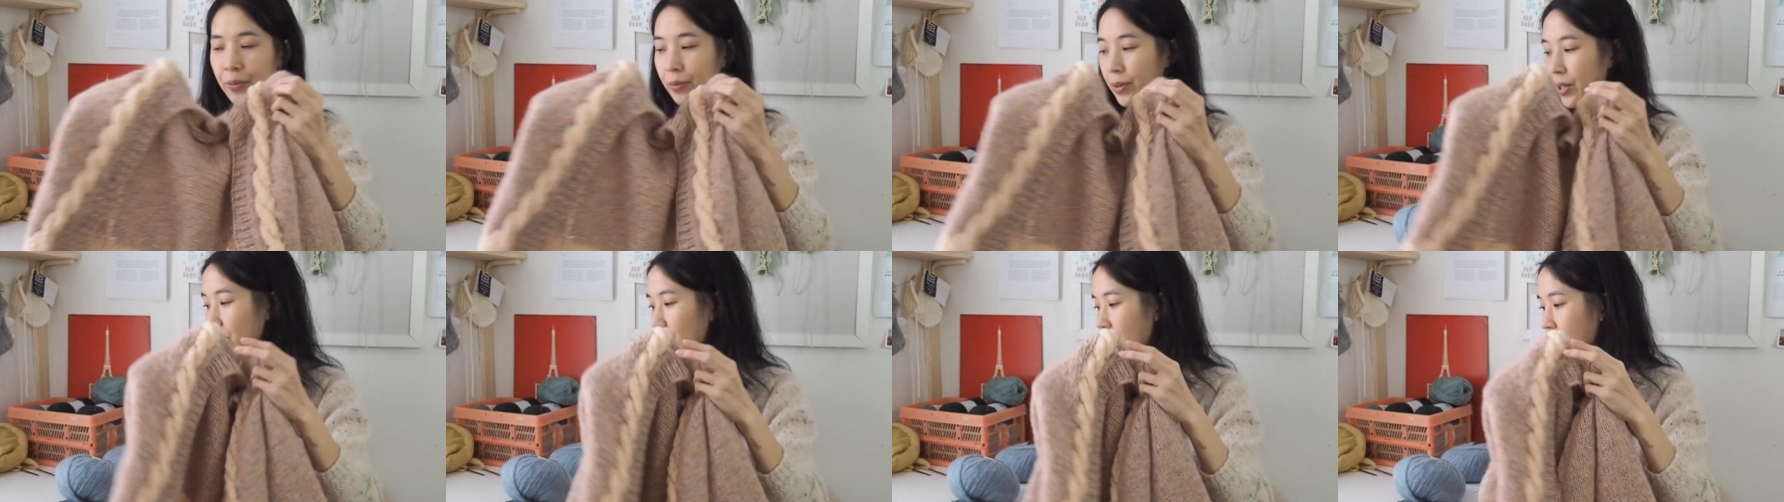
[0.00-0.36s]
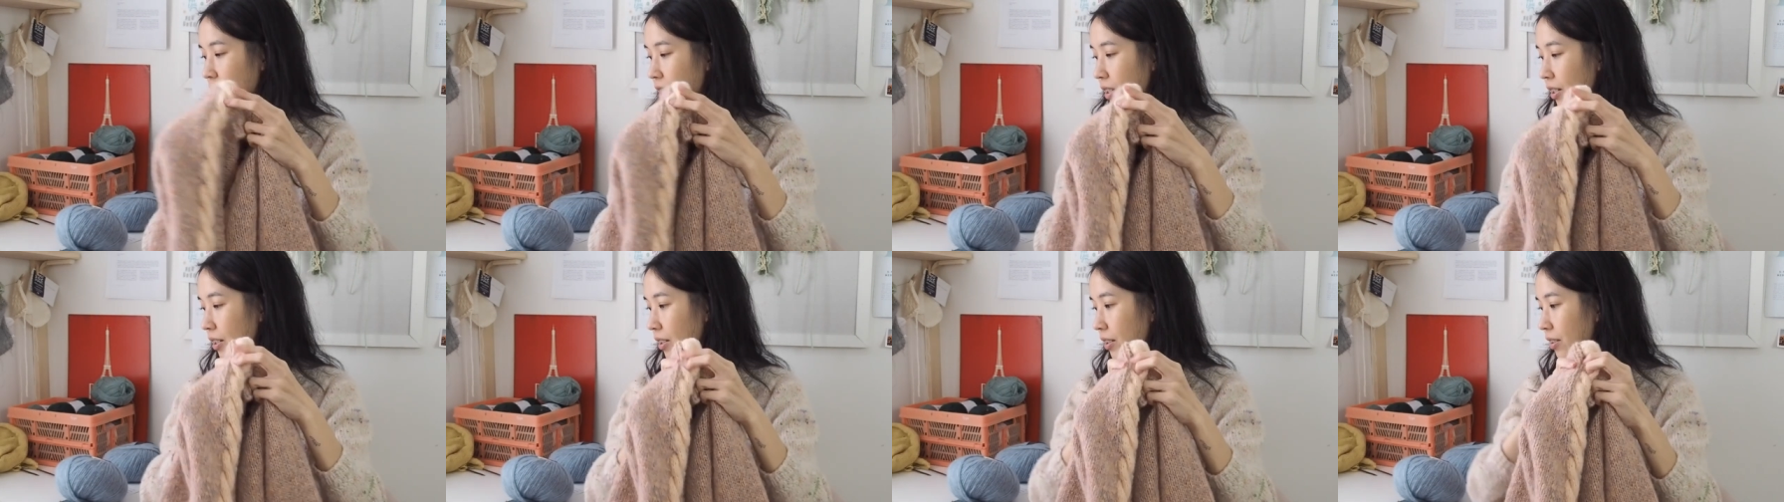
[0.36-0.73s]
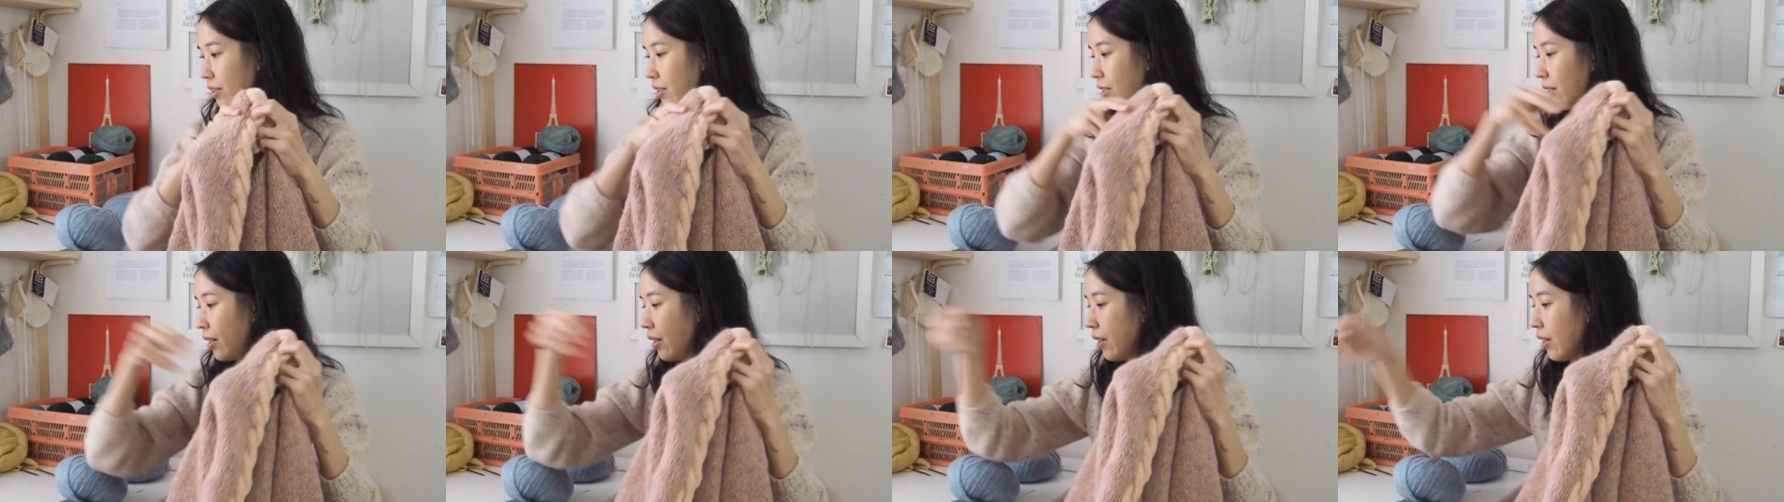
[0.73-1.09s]
which
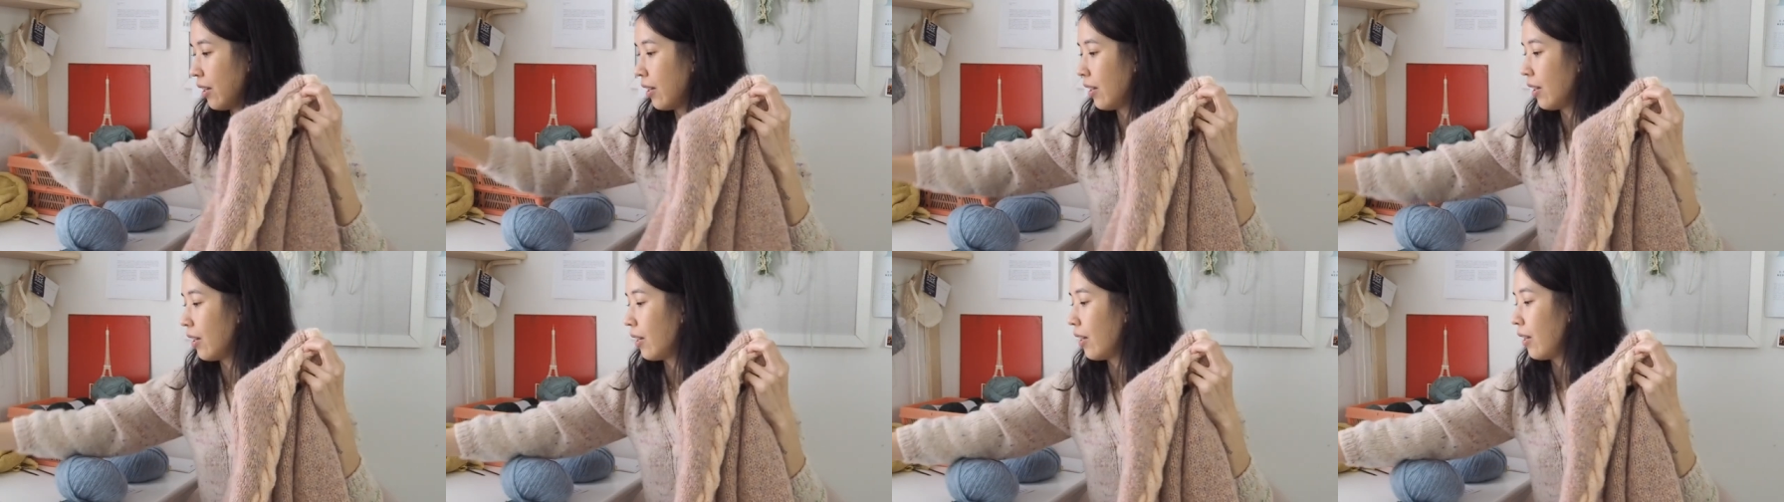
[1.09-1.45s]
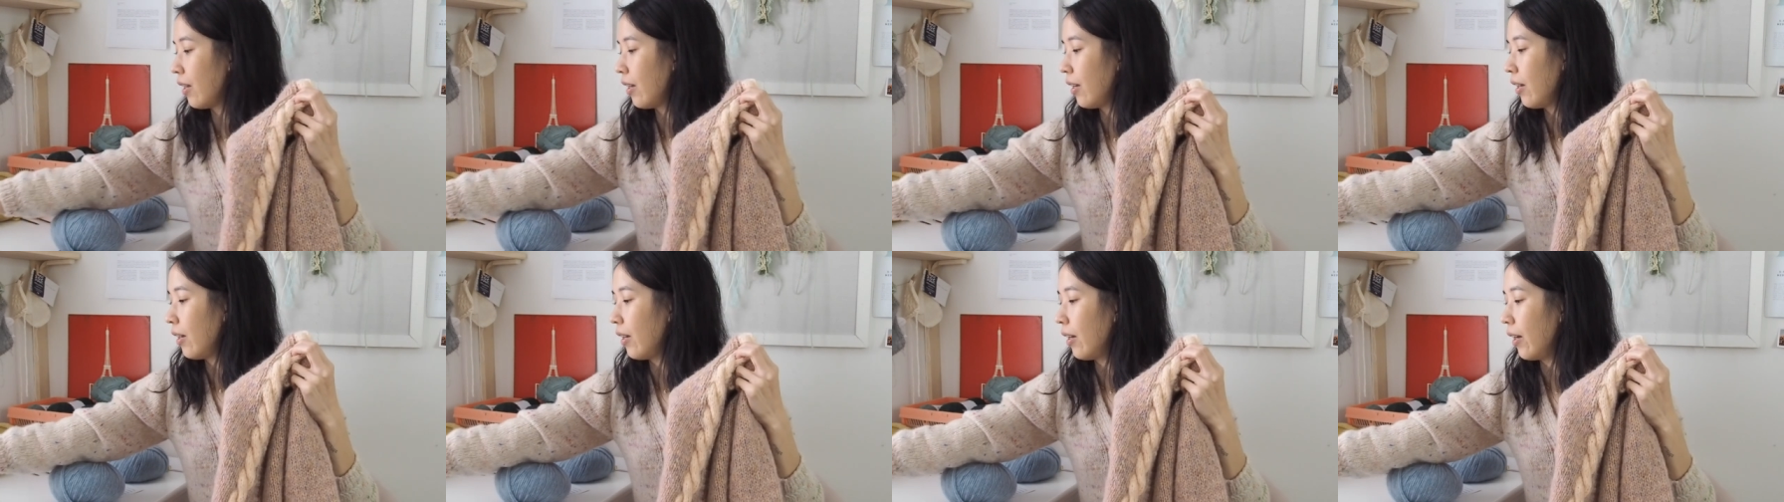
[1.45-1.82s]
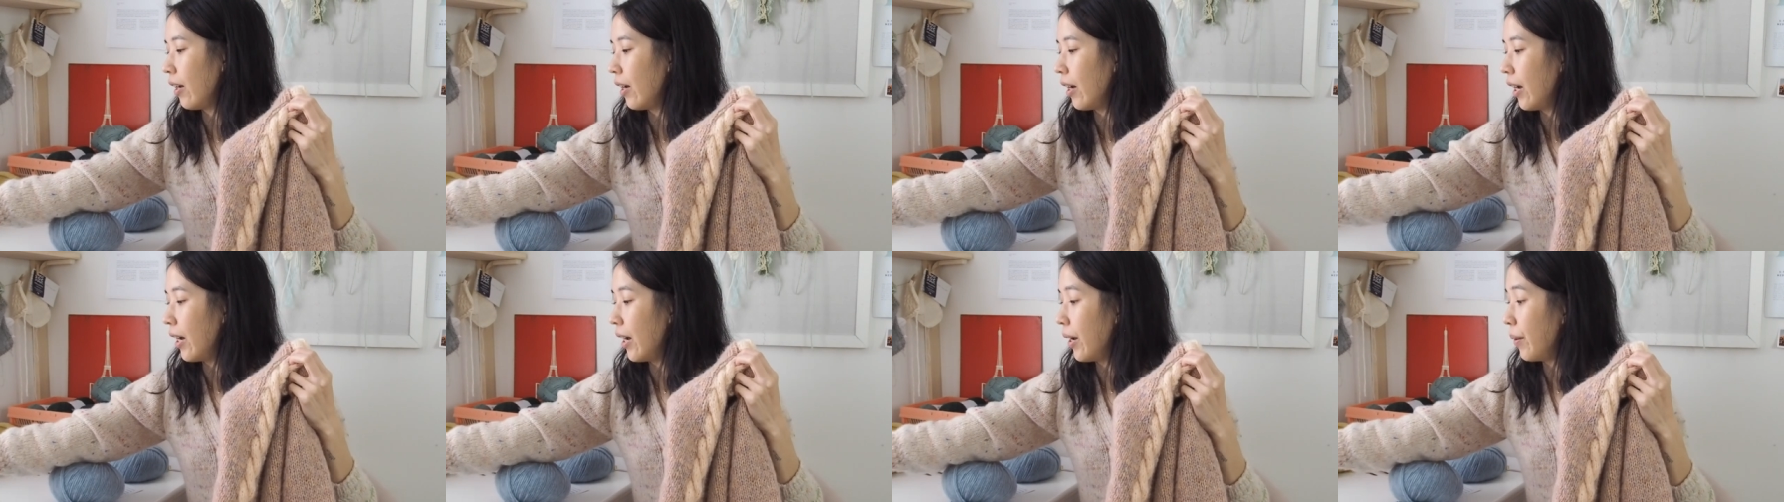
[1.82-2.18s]
is
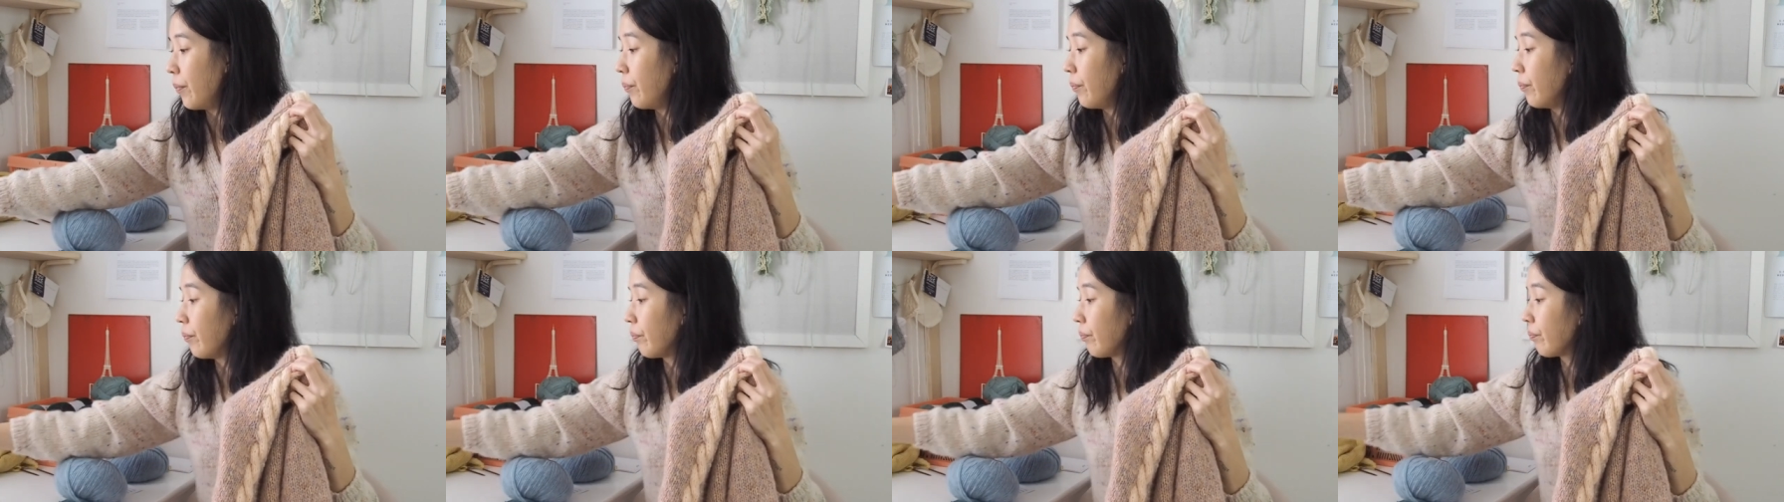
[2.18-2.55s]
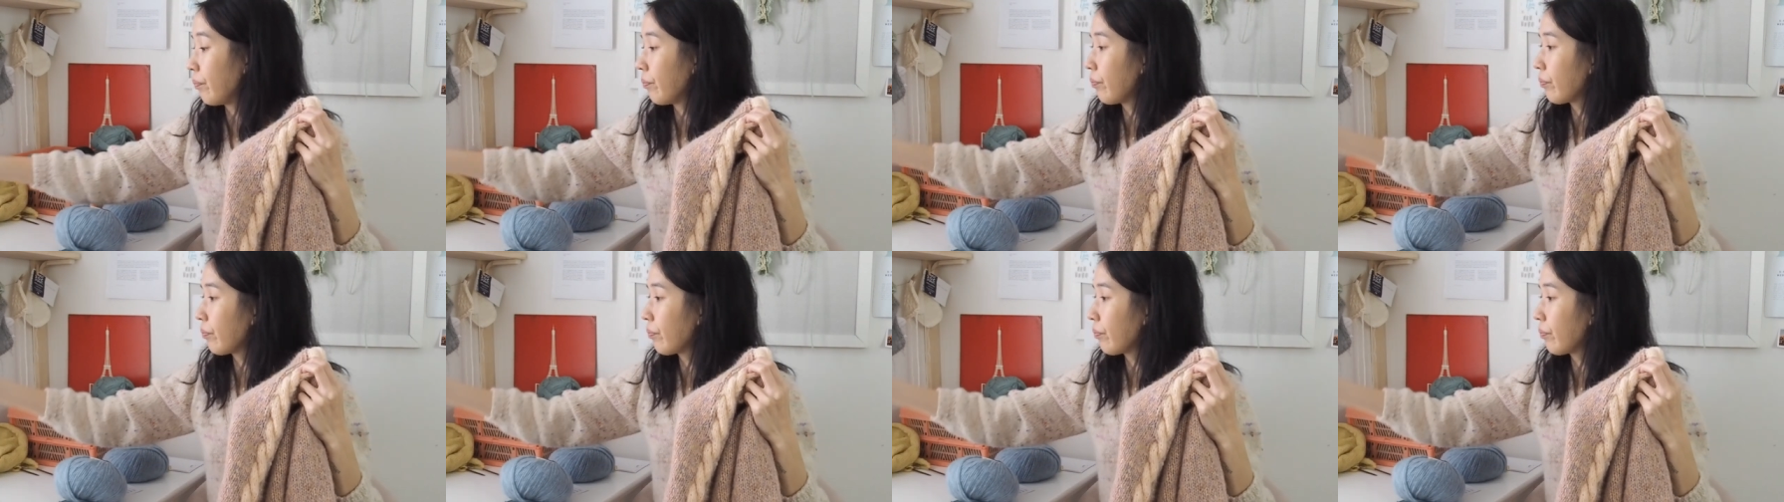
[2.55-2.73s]
um,